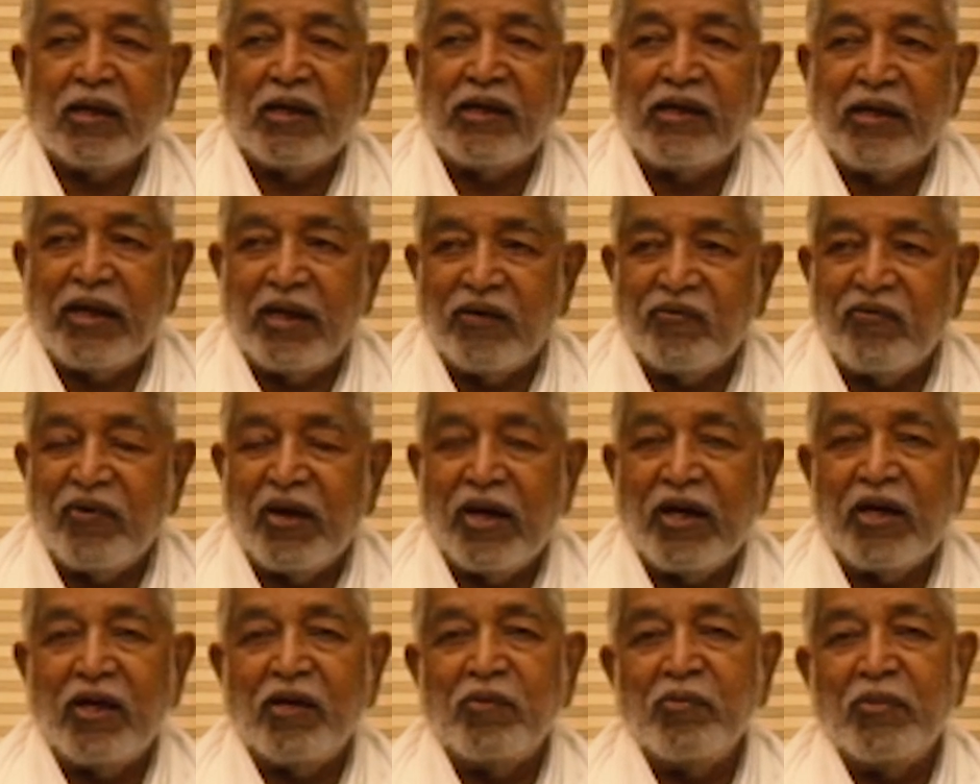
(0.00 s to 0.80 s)
and the
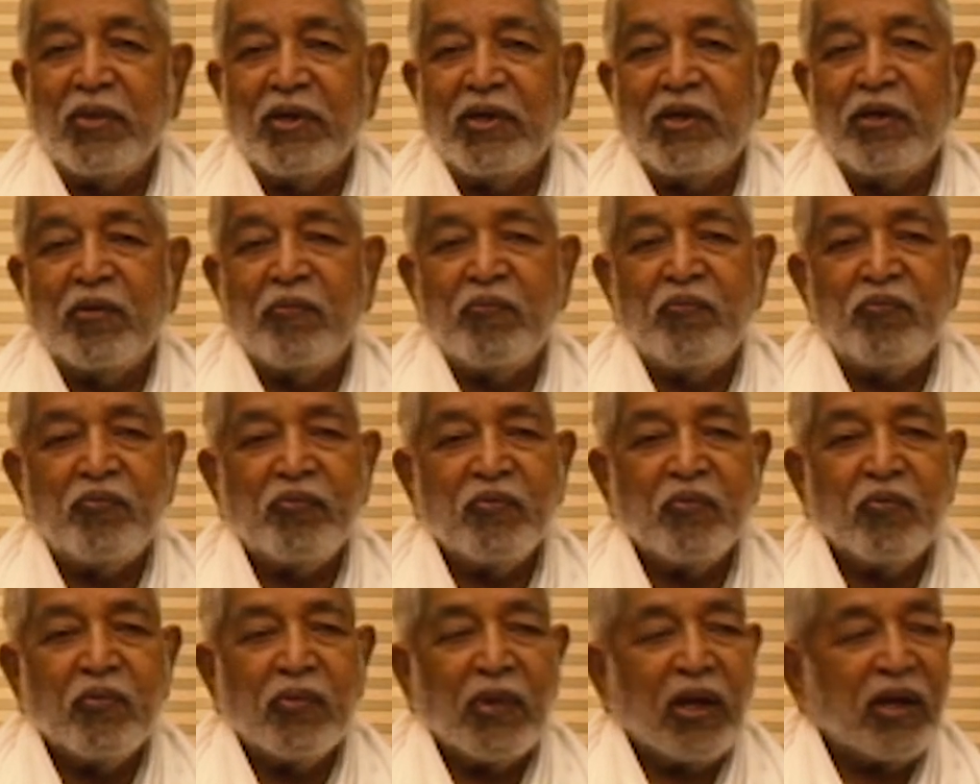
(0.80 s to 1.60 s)
environment,
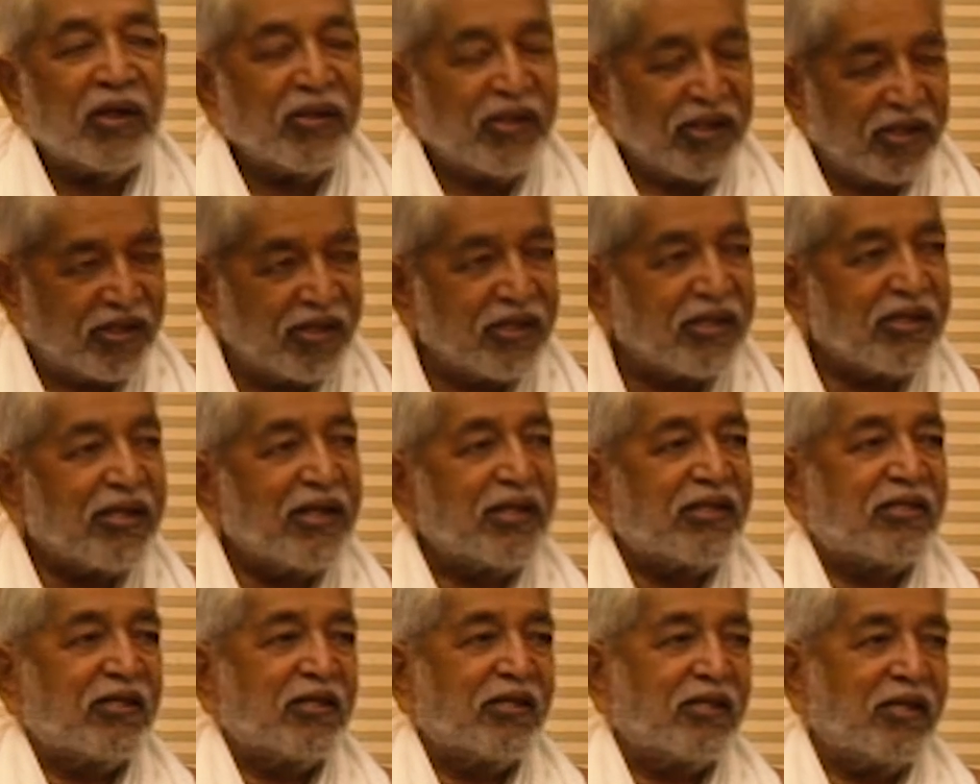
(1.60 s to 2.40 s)
this is
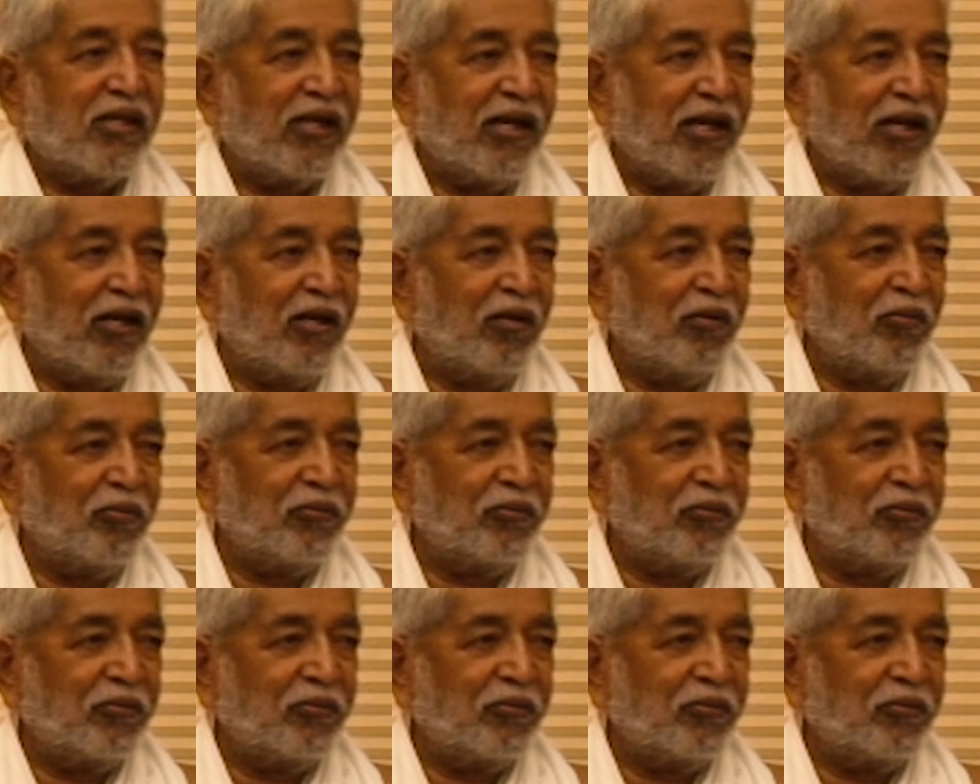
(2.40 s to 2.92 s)
necessary.